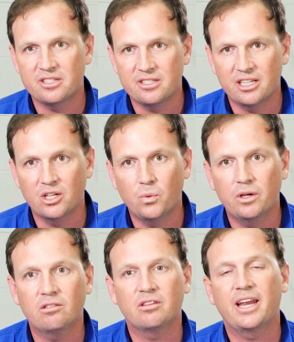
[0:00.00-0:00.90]
to deal
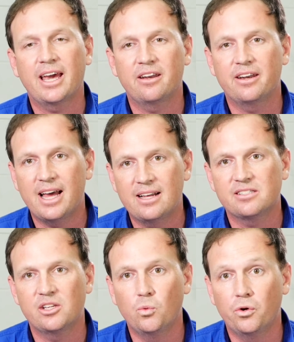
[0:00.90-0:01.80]
with, and had a
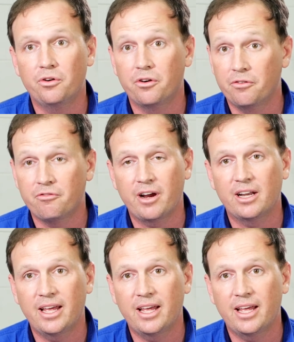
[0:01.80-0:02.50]
nasty wound on her front